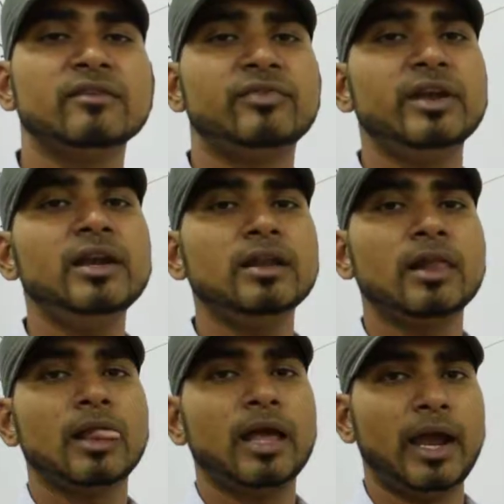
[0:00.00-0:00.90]
the field
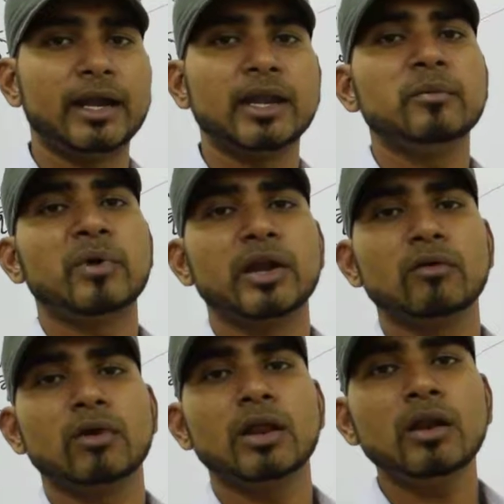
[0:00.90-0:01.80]
at any
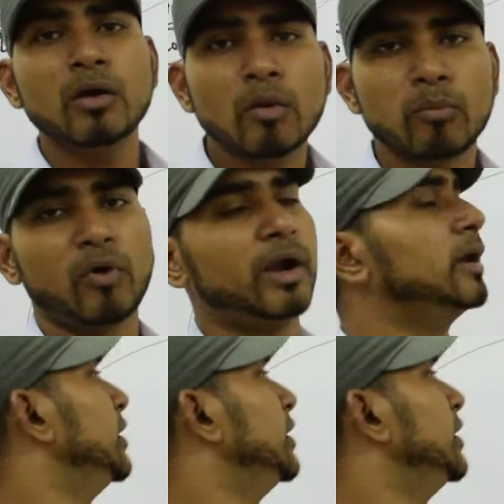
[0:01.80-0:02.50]
particular point.